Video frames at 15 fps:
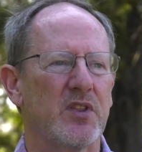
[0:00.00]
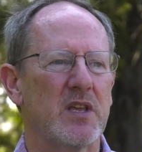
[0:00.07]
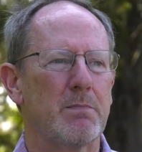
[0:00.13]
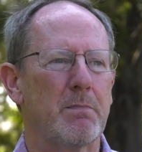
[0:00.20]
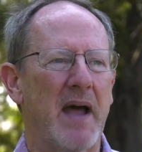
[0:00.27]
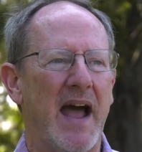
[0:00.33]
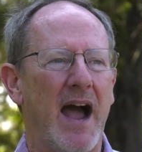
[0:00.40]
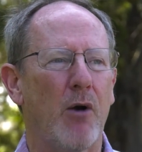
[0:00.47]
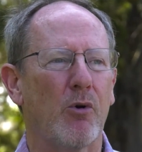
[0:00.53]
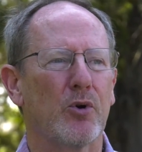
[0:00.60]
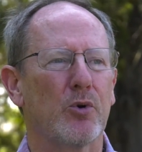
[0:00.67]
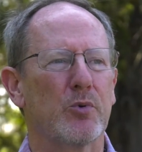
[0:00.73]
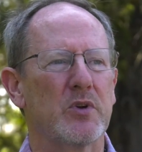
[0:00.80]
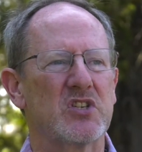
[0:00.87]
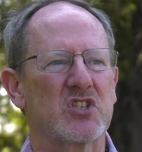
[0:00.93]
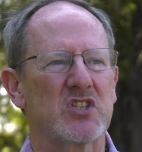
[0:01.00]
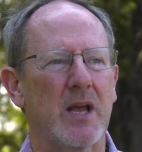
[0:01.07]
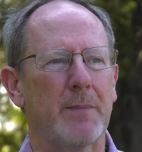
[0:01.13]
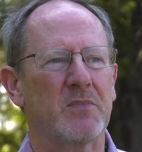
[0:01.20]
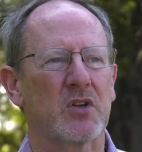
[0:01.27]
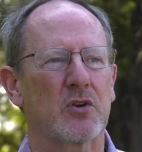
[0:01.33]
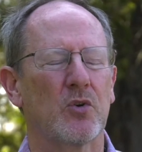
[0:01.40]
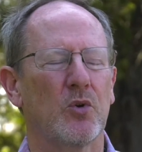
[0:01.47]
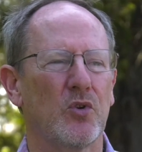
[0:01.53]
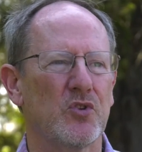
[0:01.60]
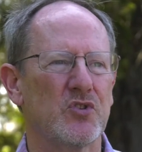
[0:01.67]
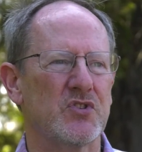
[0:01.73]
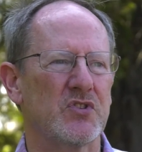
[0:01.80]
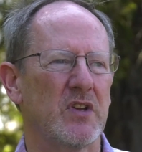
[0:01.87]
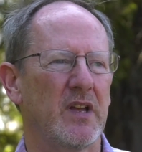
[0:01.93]
the power
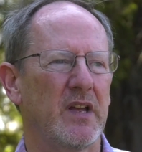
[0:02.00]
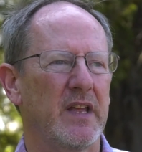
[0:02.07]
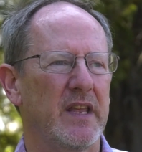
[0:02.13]
receptacles